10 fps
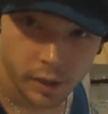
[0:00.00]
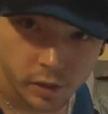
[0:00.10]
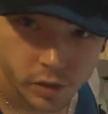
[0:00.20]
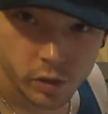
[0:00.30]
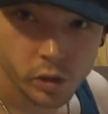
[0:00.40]
and
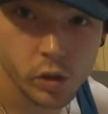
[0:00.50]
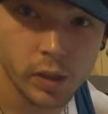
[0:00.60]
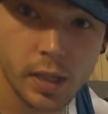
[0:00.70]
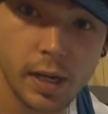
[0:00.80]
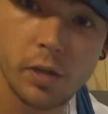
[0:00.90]
here's a little
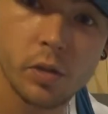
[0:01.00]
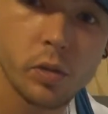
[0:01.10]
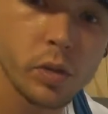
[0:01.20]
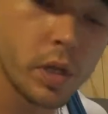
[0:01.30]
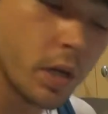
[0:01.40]
trick that I
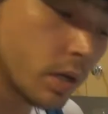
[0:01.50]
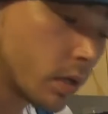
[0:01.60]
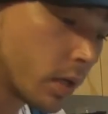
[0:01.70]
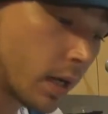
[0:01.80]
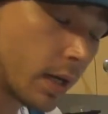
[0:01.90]
use
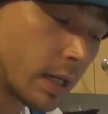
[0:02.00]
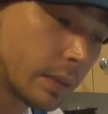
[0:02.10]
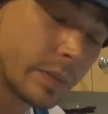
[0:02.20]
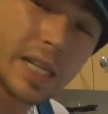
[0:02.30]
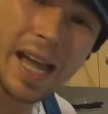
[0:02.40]

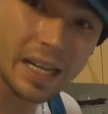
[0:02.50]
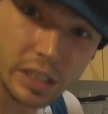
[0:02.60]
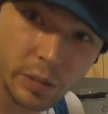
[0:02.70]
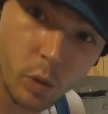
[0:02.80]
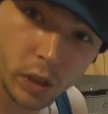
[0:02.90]
to add
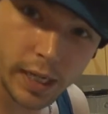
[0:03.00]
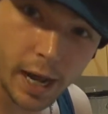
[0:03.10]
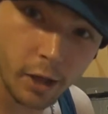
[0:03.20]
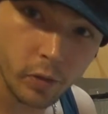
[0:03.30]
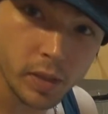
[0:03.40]
some more
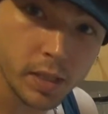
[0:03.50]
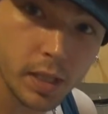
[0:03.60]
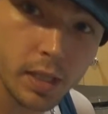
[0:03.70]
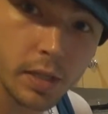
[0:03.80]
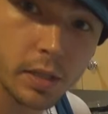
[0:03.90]
calories
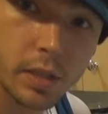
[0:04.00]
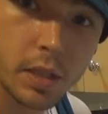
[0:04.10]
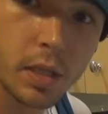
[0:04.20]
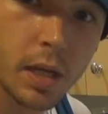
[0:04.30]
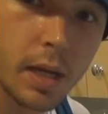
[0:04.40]
to
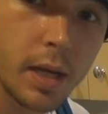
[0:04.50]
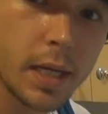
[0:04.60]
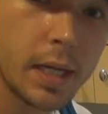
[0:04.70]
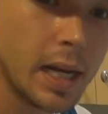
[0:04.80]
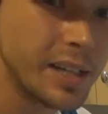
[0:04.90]
this.
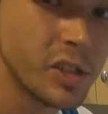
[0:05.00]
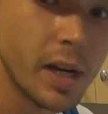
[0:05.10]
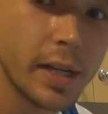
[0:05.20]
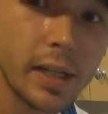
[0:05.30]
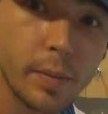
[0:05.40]
I
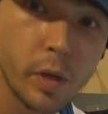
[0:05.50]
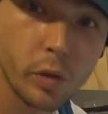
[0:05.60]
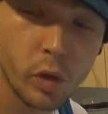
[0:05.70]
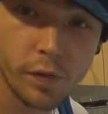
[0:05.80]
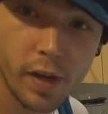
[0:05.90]
try and get
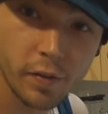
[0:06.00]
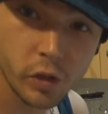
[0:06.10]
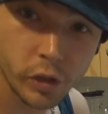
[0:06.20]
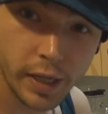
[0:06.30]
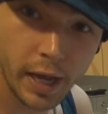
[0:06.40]
about
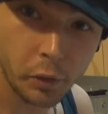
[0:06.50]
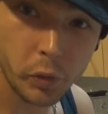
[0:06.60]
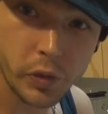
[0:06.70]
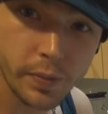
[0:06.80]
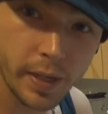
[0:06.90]
3,500
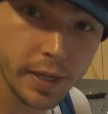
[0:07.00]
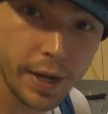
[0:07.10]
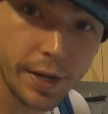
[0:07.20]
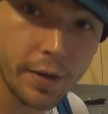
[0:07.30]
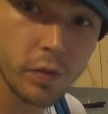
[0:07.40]
calories in my
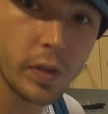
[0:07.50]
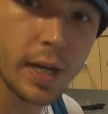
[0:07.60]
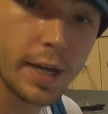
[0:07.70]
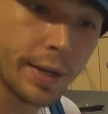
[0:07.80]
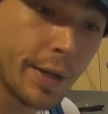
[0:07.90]
diet every
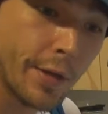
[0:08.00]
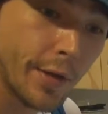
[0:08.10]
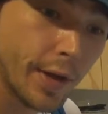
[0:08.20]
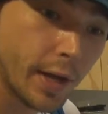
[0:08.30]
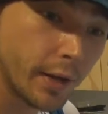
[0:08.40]
day.
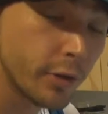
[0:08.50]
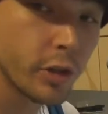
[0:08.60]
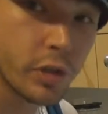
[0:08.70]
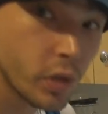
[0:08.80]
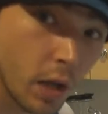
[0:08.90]

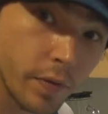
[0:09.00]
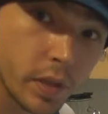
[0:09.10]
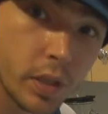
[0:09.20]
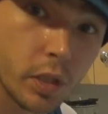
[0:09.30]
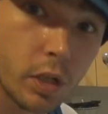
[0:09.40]
Yours is
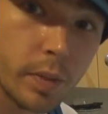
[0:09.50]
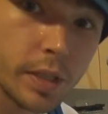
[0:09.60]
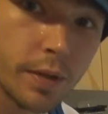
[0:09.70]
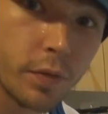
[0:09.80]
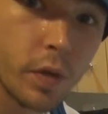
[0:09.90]
obviously going to
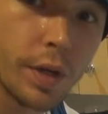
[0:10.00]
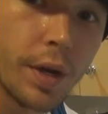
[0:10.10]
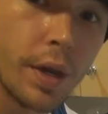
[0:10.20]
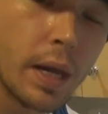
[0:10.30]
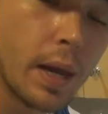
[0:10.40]
be different,
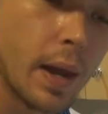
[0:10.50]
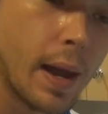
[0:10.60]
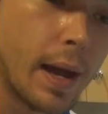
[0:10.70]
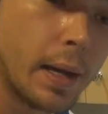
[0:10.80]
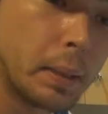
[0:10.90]

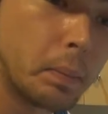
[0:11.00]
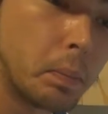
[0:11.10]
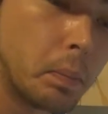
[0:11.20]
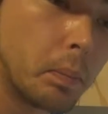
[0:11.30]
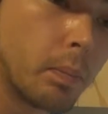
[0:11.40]

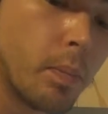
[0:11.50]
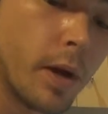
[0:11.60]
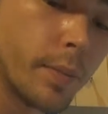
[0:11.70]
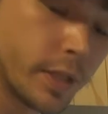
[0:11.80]
but